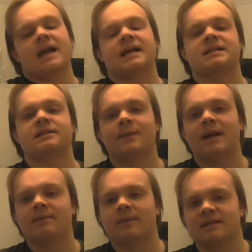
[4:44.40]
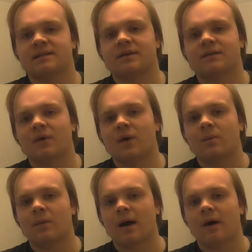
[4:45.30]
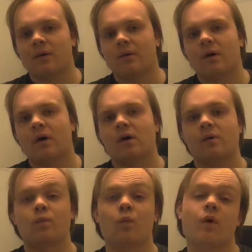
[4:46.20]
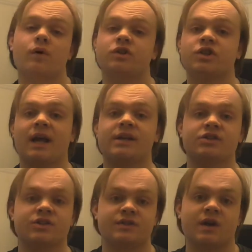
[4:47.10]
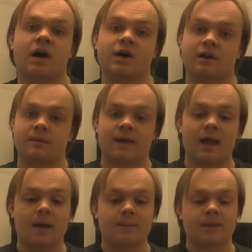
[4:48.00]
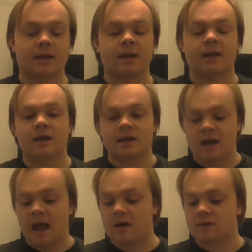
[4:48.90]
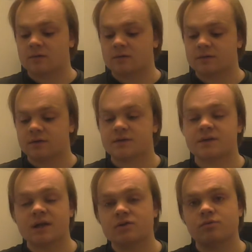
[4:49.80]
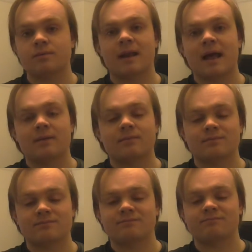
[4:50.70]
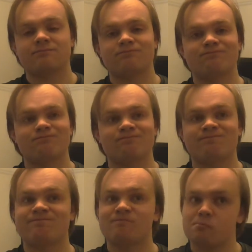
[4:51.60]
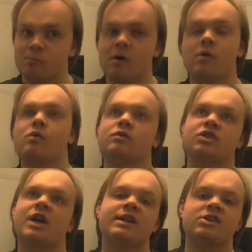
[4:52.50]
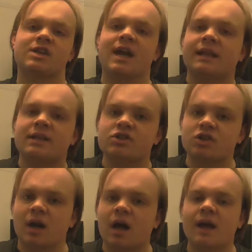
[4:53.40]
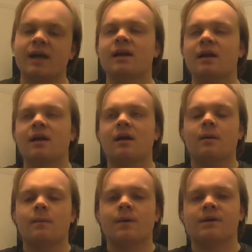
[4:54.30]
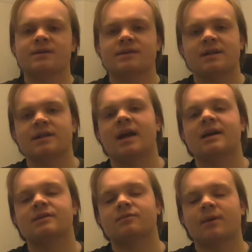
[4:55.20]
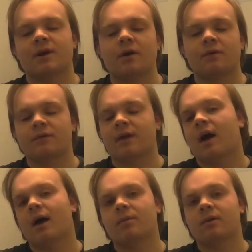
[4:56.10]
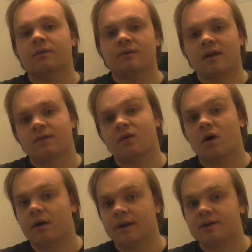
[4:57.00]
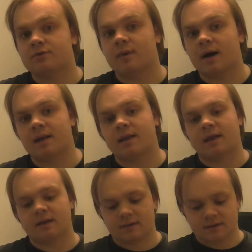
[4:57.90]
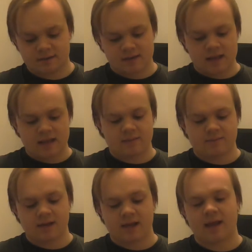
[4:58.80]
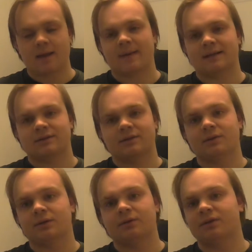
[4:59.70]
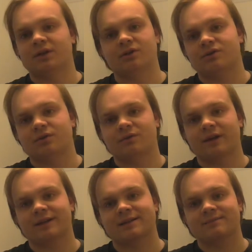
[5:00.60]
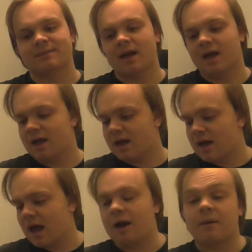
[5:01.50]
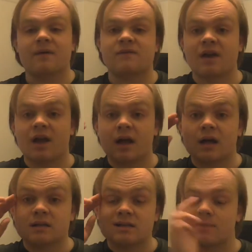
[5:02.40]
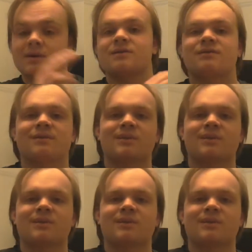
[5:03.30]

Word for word: explained myself quite well on what changes are going to be happening. Now the schedule plan will change again in July, because then that's when hopefully I would have left college by then. and then we can go back to the usual things. Anyway, thank you guys so much for